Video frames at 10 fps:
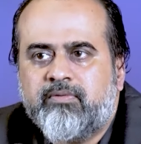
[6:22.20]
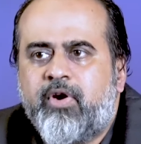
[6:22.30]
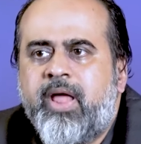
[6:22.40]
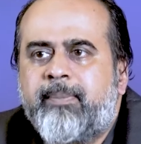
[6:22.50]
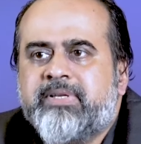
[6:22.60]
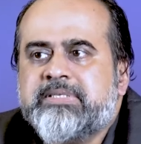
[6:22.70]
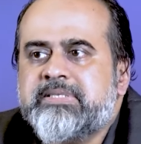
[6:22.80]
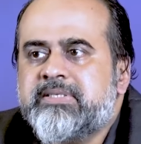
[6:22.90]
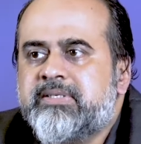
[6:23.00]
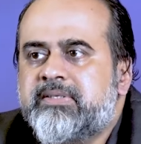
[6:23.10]
What
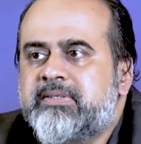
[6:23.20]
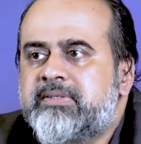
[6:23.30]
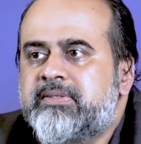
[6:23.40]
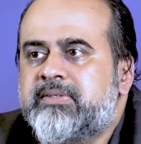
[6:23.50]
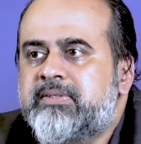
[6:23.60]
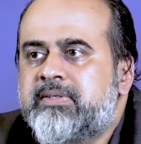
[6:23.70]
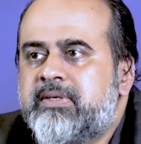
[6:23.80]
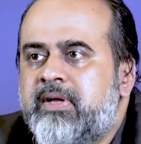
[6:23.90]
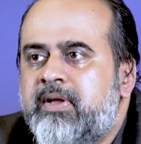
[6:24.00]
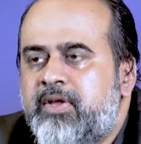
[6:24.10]
happens?
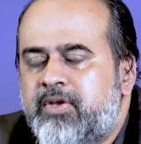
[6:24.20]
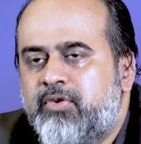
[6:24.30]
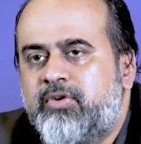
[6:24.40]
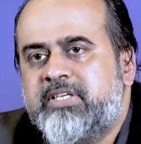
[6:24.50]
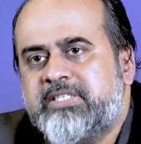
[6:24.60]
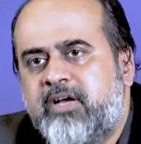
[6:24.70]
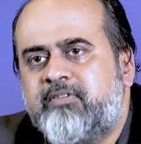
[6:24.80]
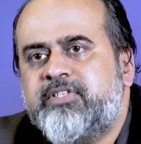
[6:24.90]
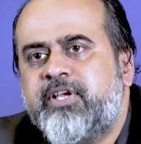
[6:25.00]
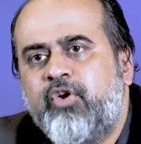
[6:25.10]
You
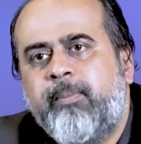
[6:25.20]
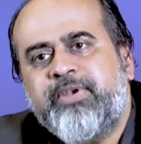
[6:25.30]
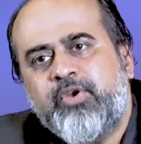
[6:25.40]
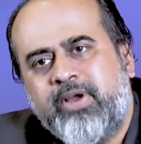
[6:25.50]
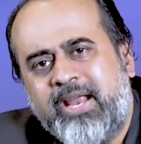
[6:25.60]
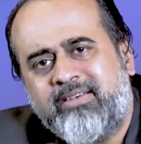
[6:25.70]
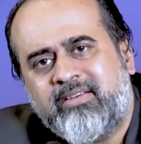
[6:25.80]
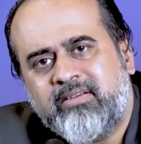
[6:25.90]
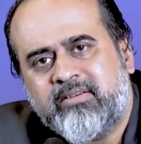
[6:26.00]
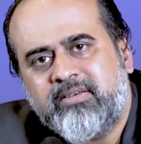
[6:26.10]
deserve 0 but you
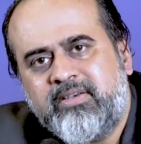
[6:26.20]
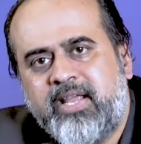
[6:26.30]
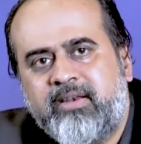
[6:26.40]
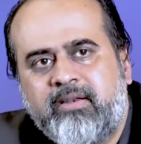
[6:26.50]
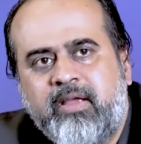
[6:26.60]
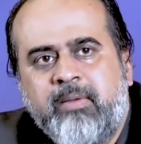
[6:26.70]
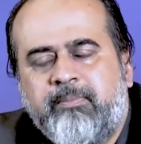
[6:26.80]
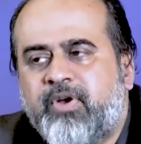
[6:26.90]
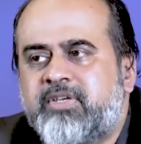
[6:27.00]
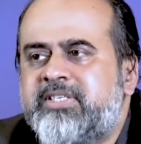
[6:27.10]
get 10
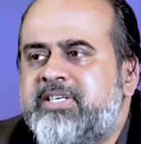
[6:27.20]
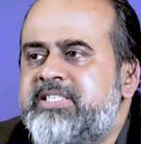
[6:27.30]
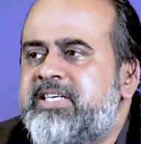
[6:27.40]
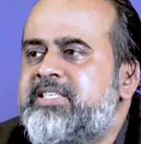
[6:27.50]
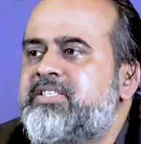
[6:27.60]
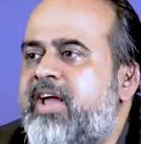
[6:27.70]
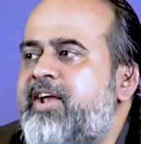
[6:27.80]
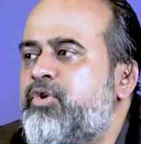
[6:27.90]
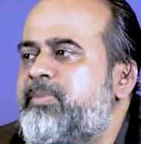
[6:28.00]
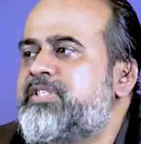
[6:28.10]
because the teacher is
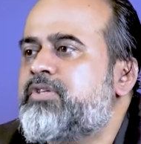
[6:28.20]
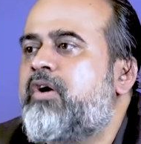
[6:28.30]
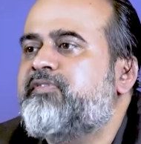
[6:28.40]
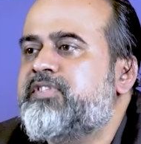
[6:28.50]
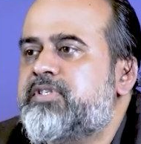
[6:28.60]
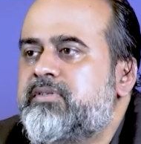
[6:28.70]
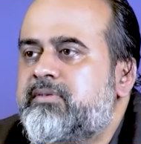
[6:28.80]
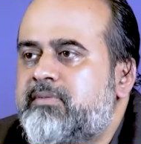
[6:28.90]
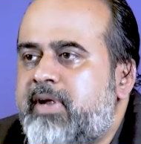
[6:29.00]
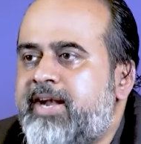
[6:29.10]
trying to be soft
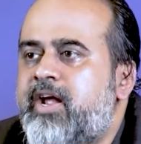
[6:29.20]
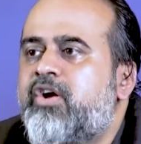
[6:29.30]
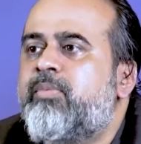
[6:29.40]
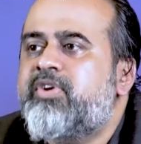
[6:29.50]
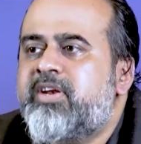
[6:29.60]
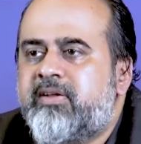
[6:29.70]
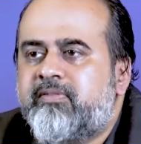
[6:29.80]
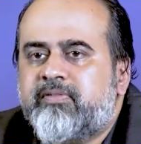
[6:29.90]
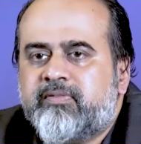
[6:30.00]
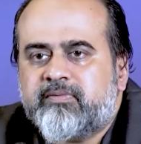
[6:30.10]
and
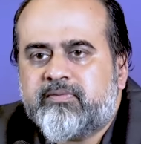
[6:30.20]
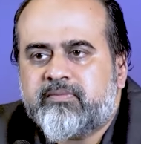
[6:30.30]
accommodative,